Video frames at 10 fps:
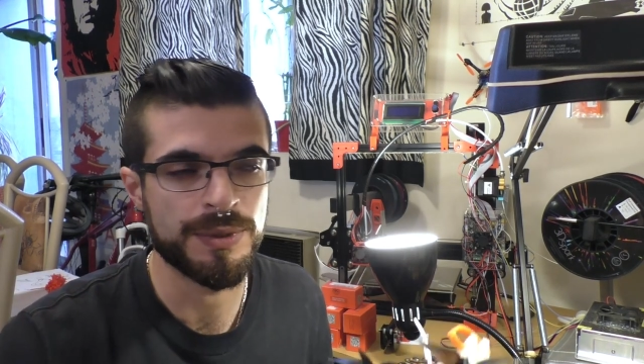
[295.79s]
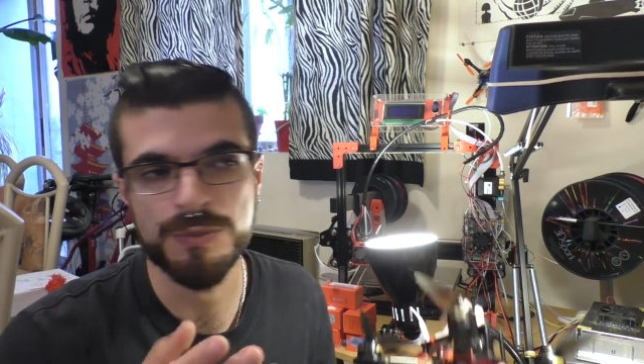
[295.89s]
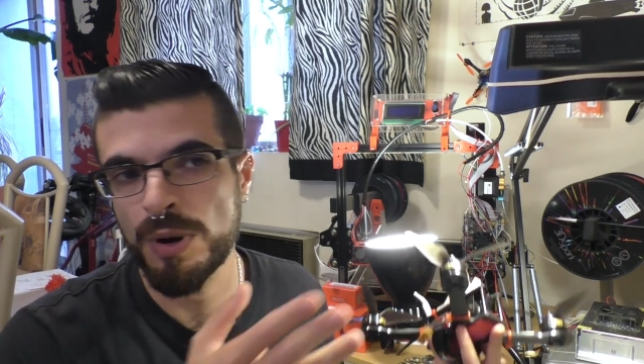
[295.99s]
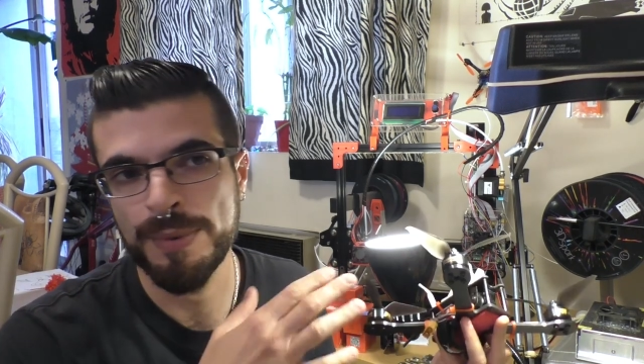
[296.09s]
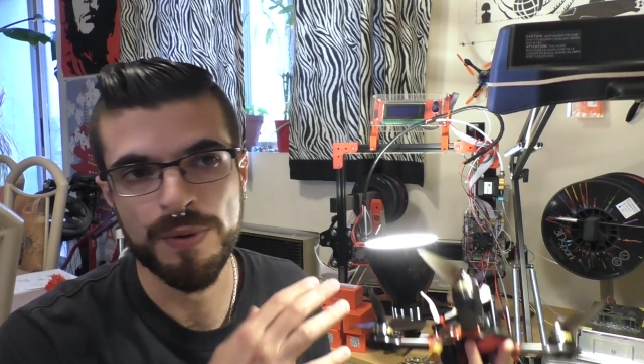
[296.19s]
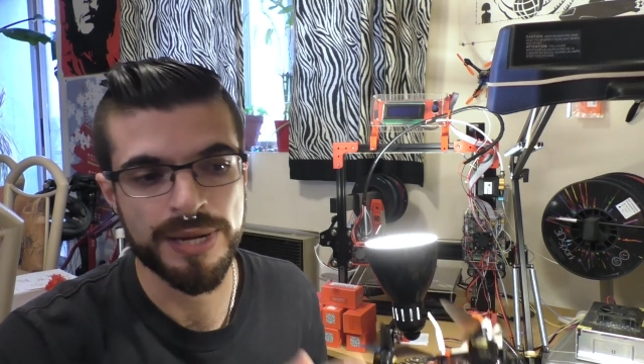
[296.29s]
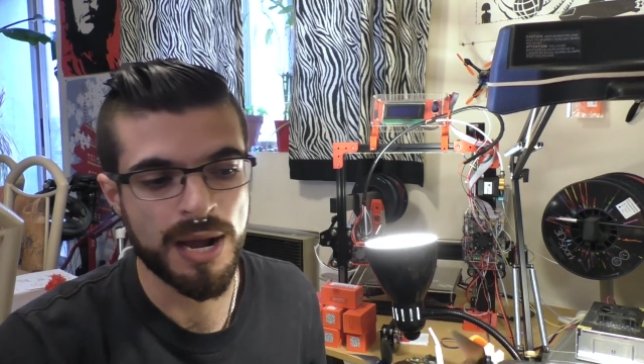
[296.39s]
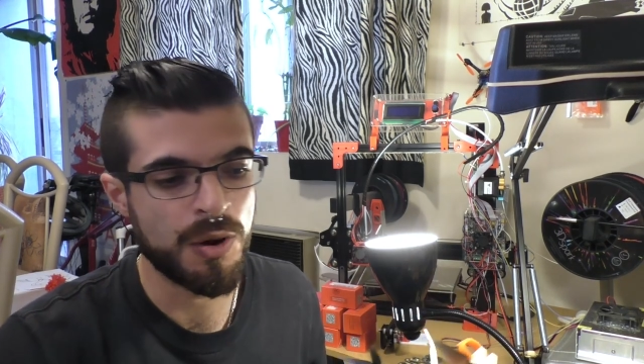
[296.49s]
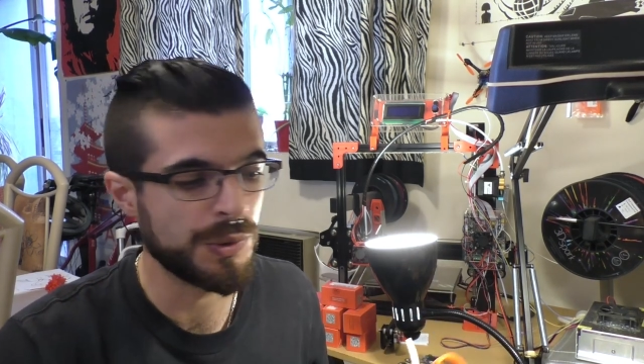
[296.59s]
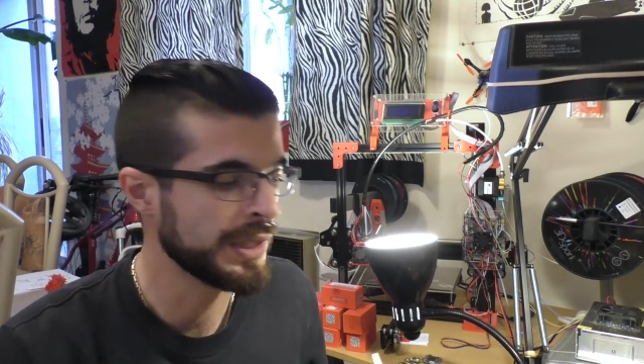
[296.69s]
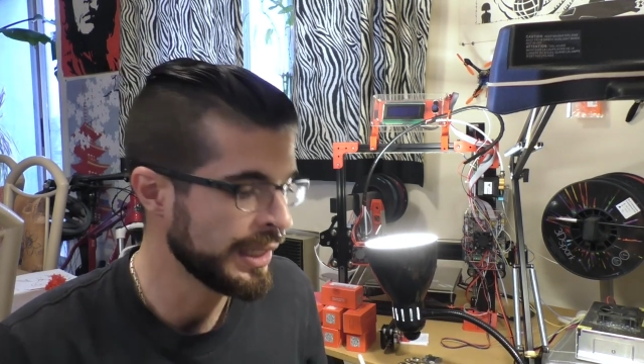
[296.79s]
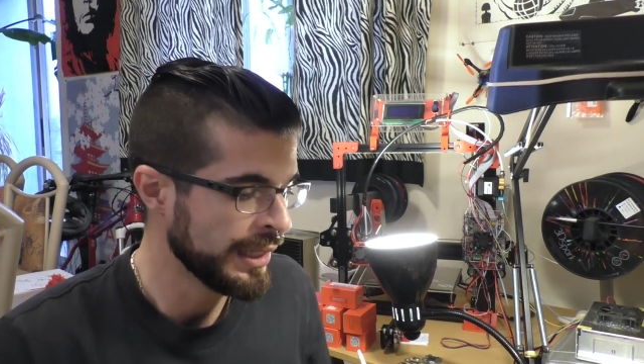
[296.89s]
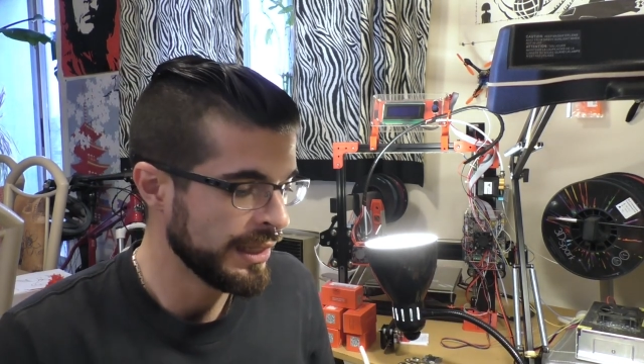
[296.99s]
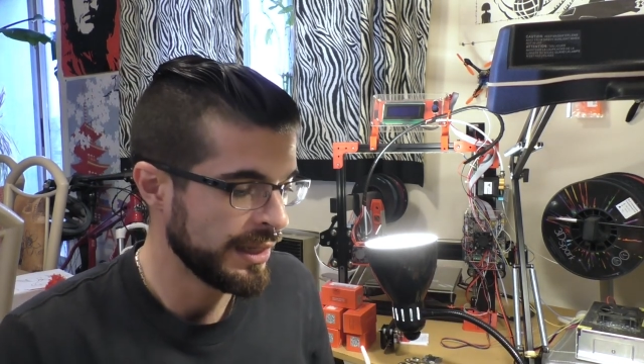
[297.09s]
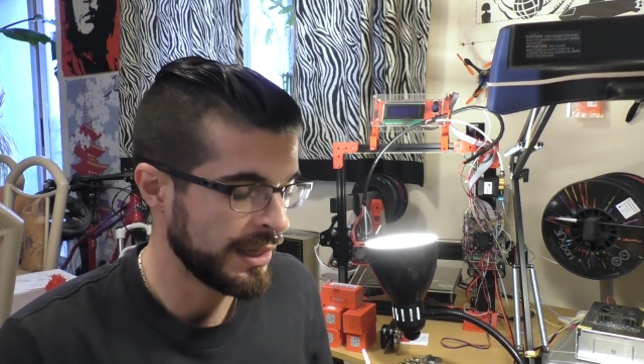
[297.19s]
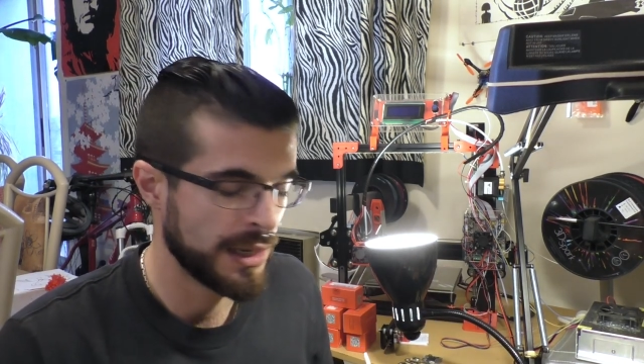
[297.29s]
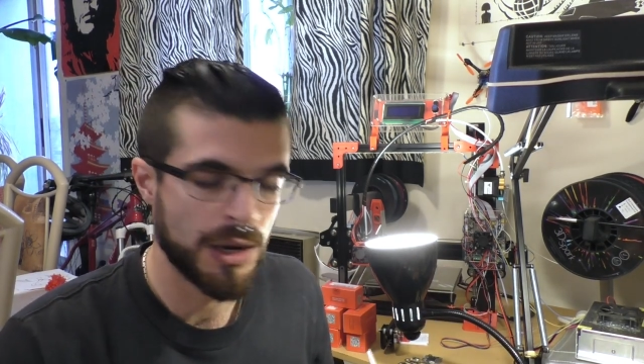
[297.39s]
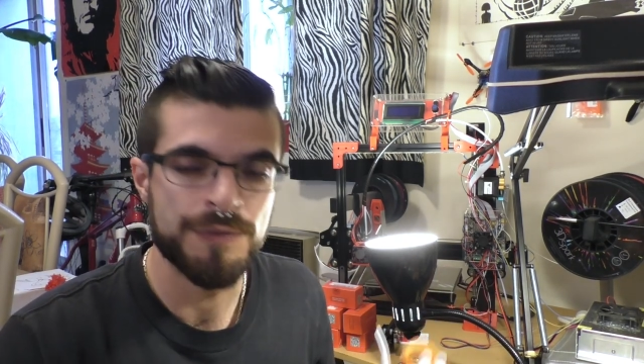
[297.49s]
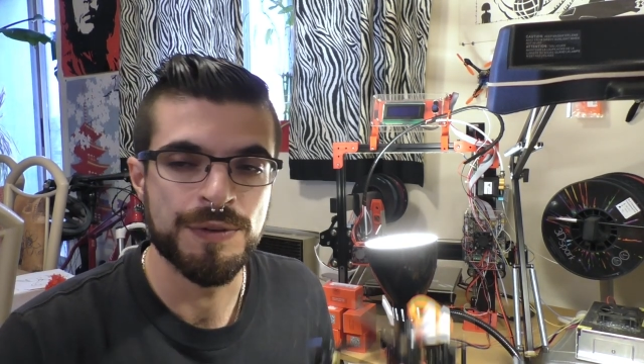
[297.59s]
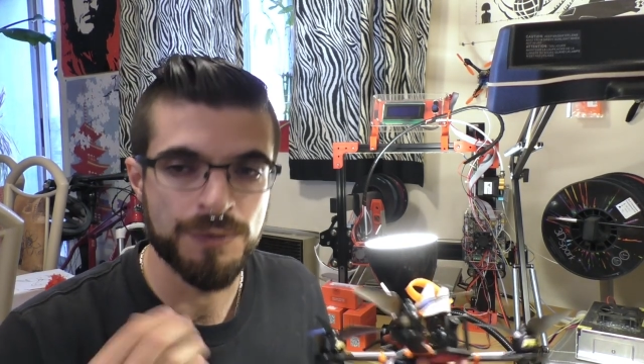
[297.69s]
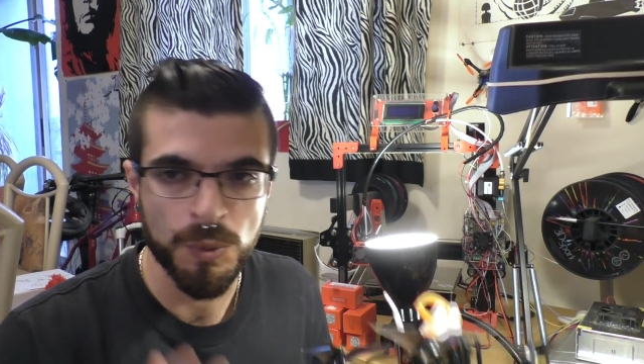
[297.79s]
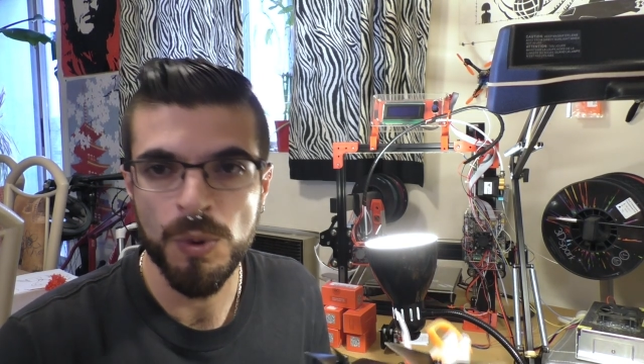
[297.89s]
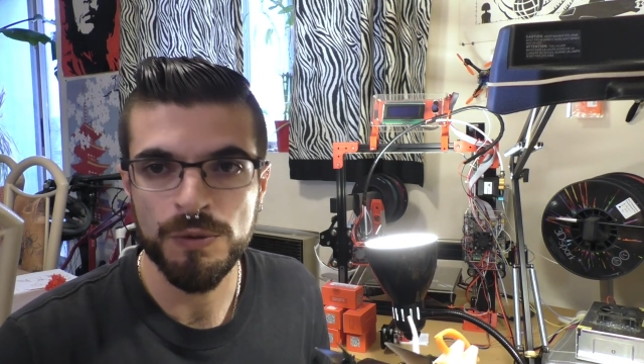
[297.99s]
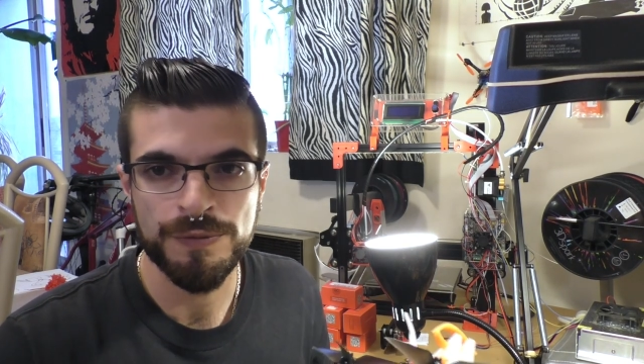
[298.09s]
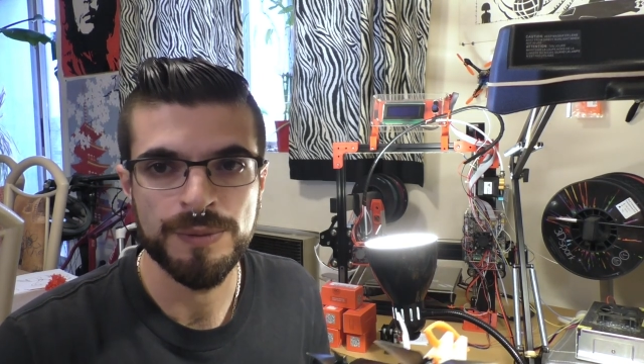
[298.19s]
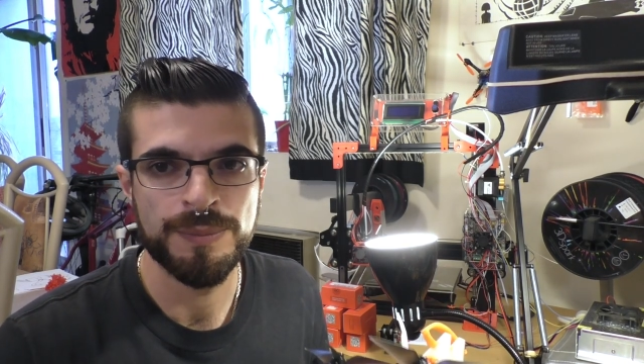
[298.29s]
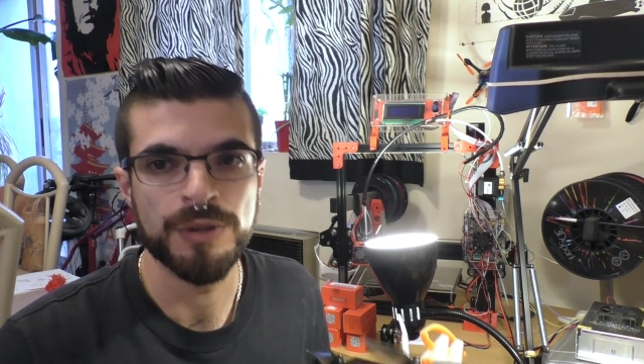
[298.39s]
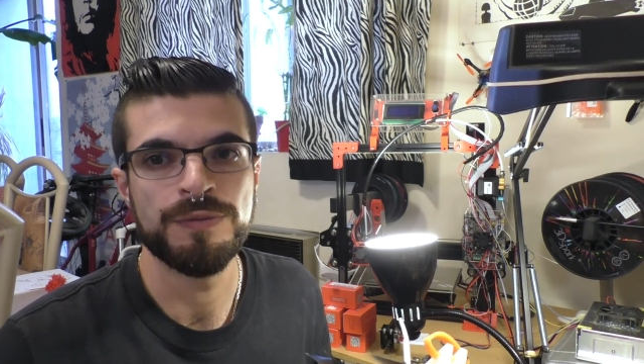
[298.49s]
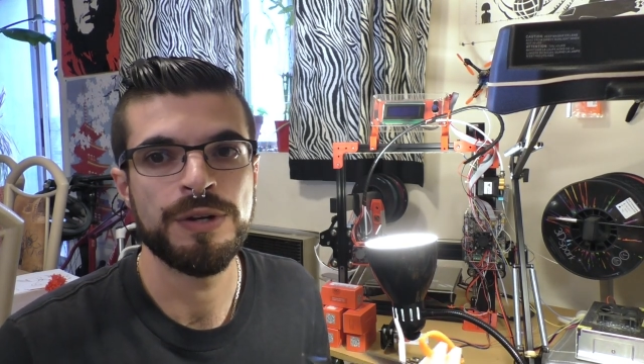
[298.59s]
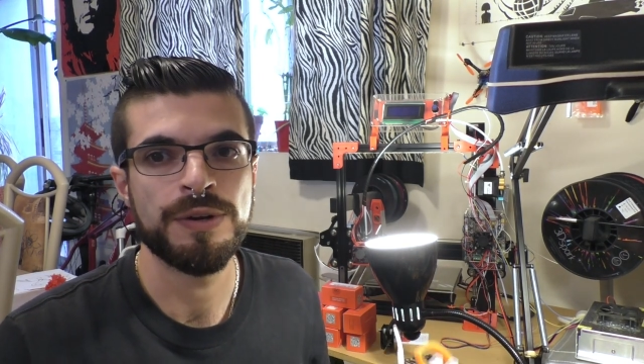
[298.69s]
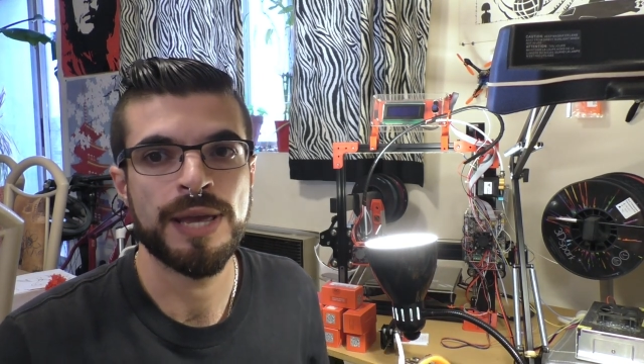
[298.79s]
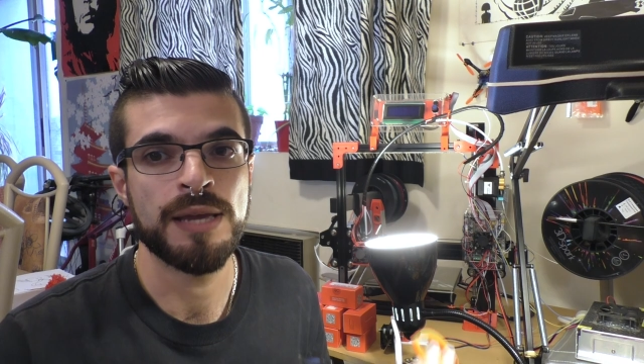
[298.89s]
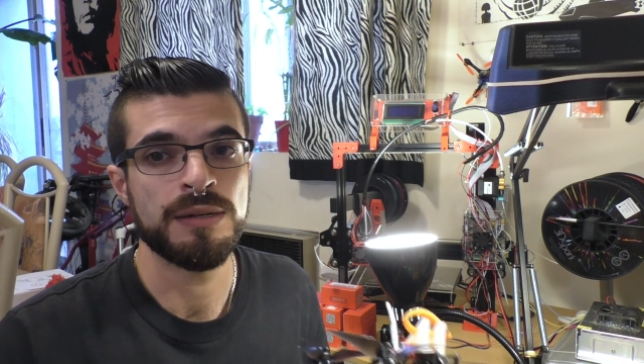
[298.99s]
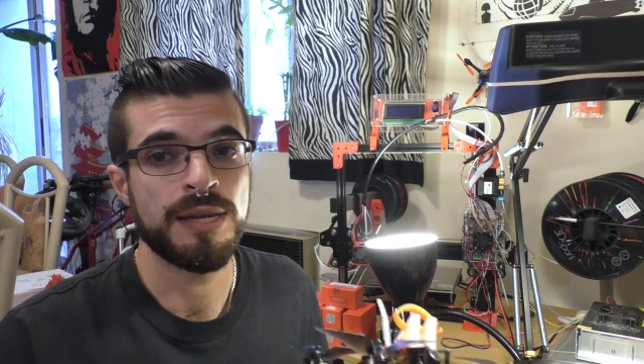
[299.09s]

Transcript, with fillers: It's probably already out of the full build video again,